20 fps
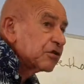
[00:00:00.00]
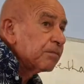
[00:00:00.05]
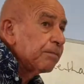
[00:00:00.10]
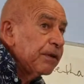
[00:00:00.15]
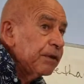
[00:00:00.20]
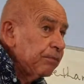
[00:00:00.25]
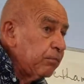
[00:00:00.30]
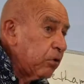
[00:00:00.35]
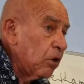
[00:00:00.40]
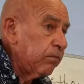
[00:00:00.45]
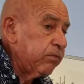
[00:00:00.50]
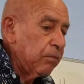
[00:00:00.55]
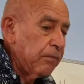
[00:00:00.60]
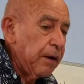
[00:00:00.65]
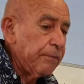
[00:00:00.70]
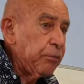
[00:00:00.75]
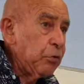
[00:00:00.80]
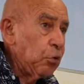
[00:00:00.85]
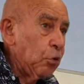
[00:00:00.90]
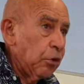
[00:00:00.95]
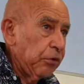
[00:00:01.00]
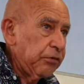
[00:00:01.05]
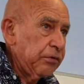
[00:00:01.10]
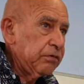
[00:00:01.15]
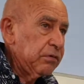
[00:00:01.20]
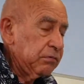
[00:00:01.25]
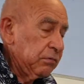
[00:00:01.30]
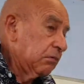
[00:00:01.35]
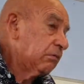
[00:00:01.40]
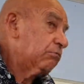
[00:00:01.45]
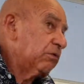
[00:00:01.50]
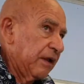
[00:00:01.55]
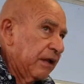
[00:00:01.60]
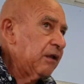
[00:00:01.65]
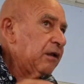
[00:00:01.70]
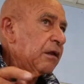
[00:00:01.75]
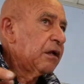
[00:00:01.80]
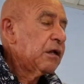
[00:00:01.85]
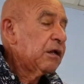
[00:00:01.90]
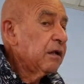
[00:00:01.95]
the big problem up north.
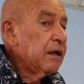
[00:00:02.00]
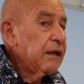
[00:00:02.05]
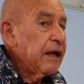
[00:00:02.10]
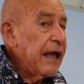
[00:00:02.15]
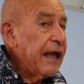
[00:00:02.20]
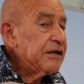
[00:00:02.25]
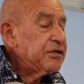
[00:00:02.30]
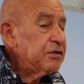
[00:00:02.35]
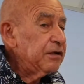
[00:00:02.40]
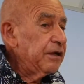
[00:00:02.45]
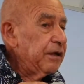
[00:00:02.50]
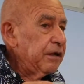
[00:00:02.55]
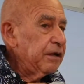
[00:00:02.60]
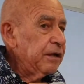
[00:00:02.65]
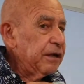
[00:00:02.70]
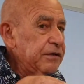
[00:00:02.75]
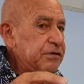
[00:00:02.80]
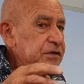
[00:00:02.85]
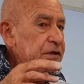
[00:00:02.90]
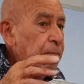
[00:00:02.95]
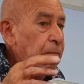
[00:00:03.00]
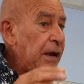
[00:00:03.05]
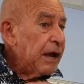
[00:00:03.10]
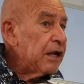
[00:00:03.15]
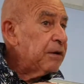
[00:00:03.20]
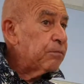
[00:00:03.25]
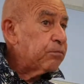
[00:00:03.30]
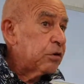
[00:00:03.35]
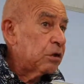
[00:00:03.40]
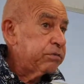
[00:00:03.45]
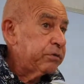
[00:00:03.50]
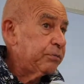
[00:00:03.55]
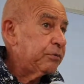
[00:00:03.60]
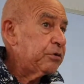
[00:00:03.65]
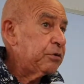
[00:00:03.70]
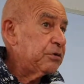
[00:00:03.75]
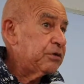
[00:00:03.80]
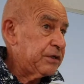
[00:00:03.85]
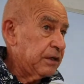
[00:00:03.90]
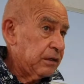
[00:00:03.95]
And actually, it's the main problem in
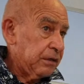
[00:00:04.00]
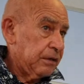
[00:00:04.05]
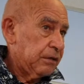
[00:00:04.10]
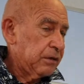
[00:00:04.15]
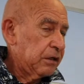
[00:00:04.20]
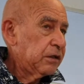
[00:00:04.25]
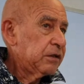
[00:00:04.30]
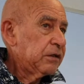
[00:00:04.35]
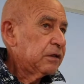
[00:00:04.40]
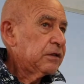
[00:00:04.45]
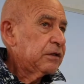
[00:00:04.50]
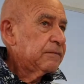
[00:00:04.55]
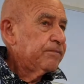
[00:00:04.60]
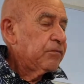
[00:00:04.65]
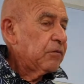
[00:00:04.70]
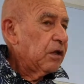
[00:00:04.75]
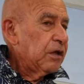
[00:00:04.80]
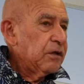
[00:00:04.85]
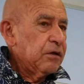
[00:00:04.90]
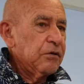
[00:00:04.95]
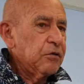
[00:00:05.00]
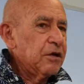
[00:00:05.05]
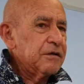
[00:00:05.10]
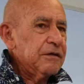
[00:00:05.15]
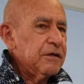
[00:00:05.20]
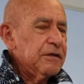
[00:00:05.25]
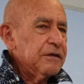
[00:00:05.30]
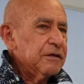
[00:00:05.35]
New Zealand. Not